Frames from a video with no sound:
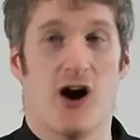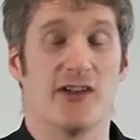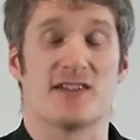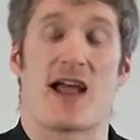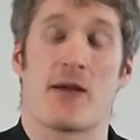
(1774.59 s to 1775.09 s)
I
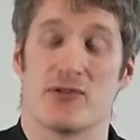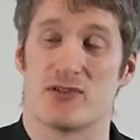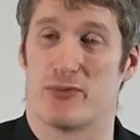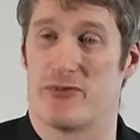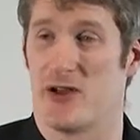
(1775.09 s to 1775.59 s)
just happen
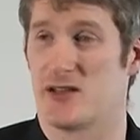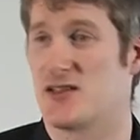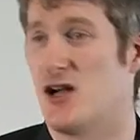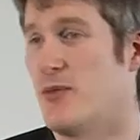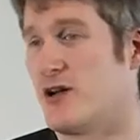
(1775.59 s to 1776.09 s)
to prefer
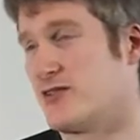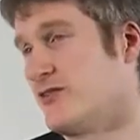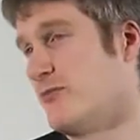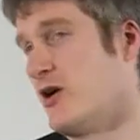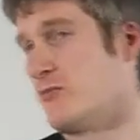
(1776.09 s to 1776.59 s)
Starbucks
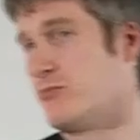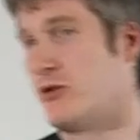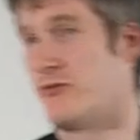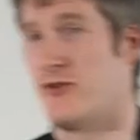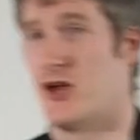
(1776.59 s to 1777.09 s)
as my
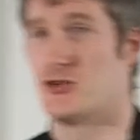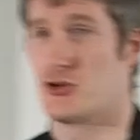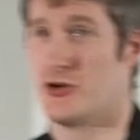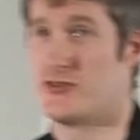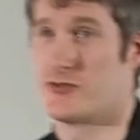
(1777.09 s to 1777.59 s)
preferred
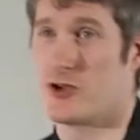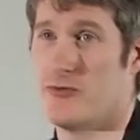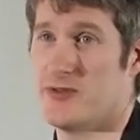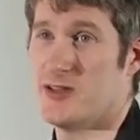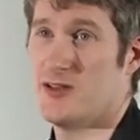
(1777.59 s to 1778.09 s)
choice of
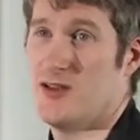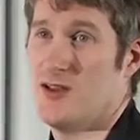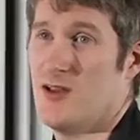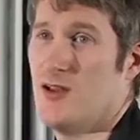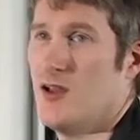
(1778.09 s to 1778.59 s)
coffee.
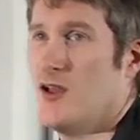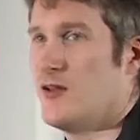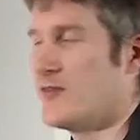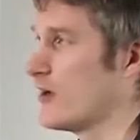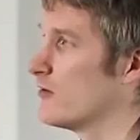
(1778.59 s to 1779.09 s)

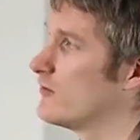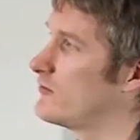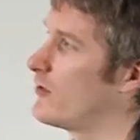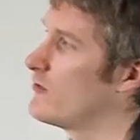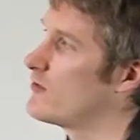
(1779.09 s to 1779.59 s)
Now,
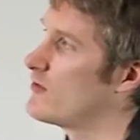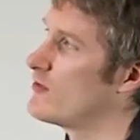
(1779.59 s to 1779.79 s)
so